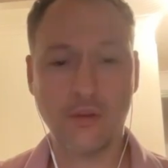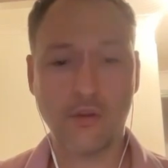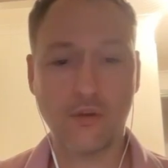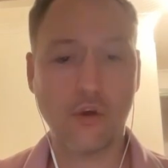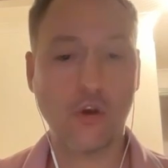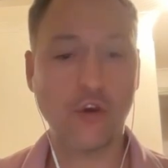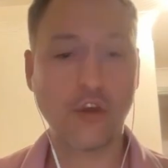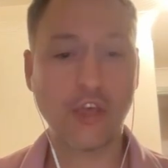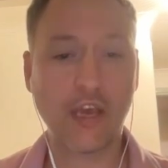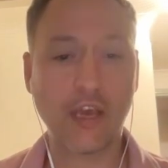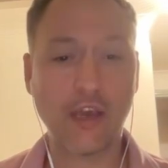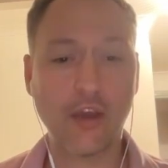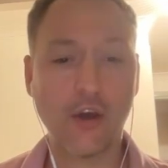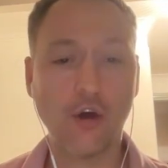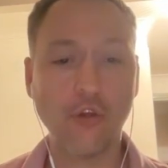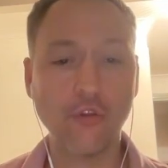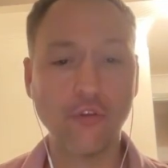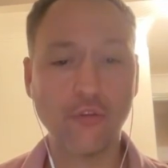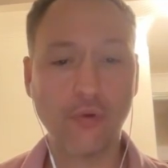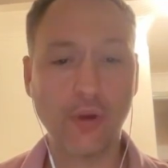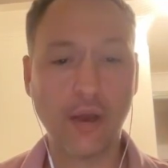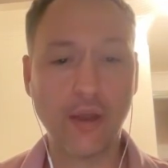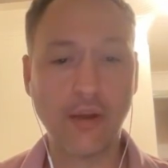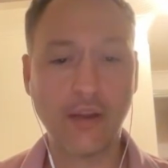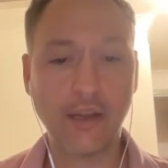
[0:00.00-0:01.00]
Okay, on
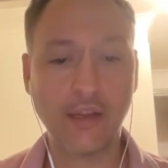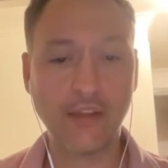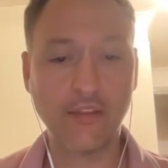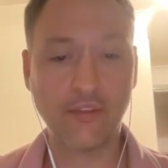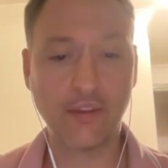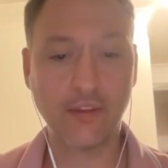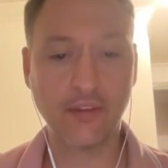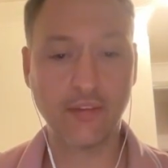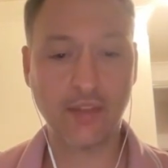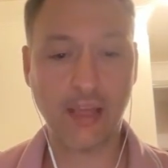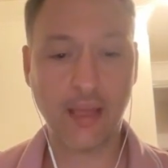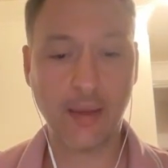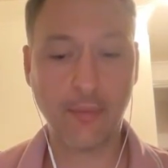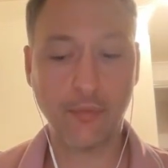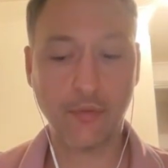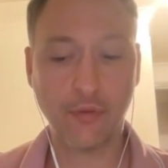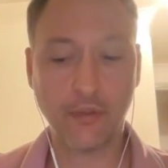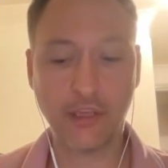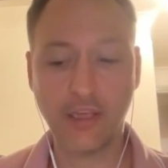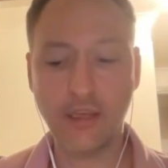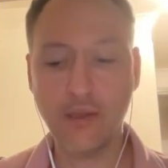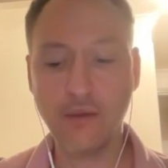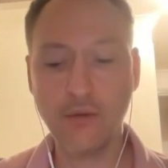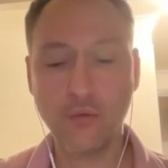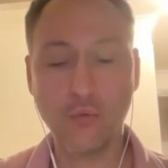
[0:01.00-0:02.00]
to our next example
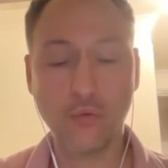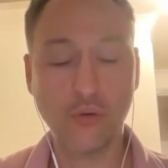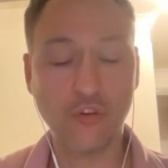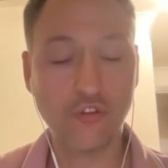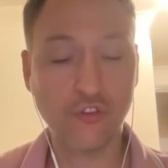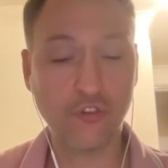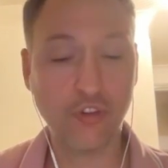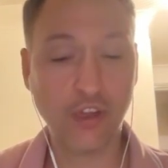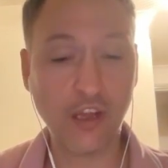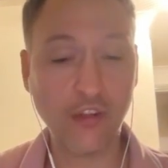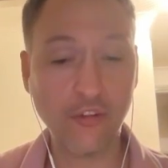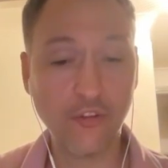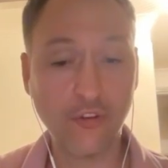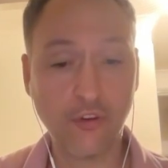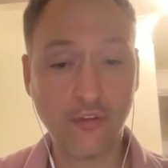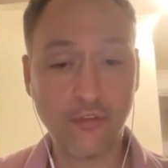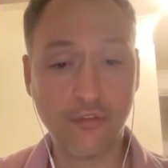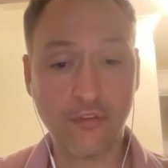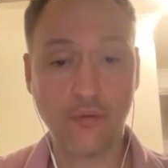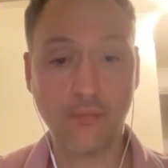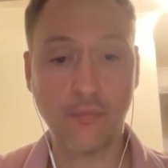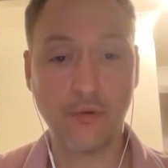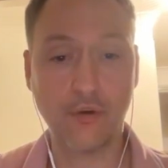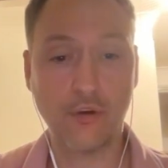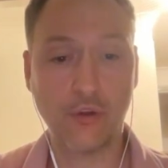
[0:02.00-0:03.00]
here, which starts off
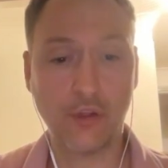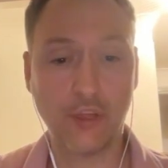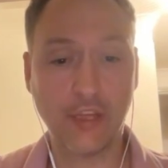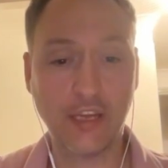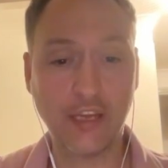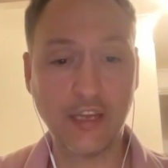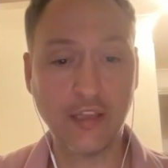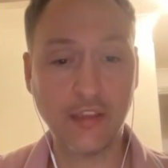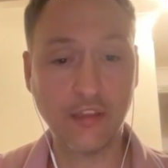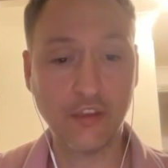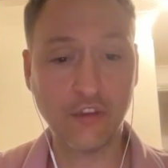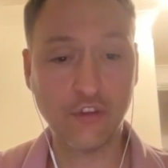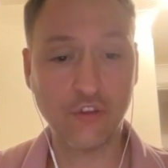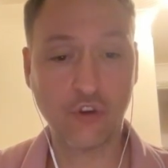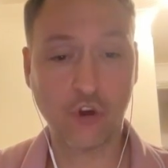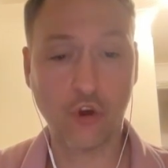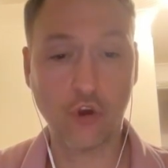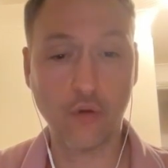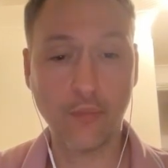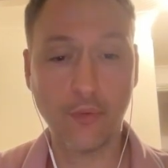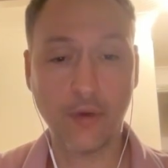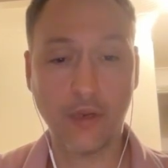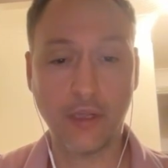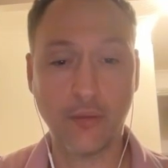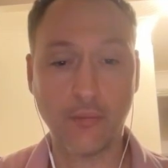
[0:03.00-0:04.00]
from an English
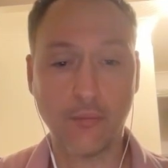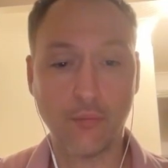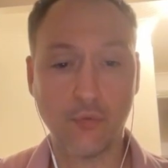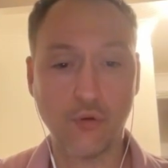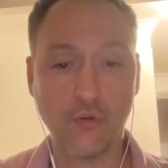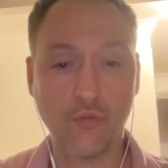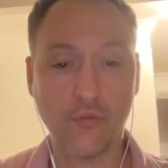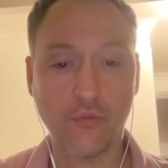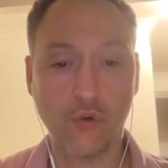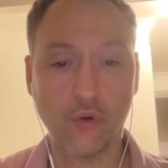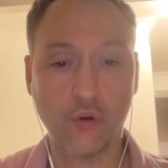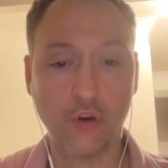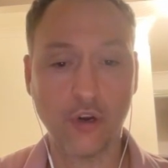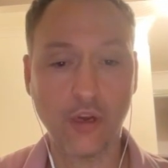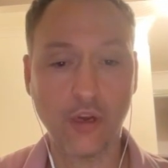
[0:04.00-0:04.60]
opening move order,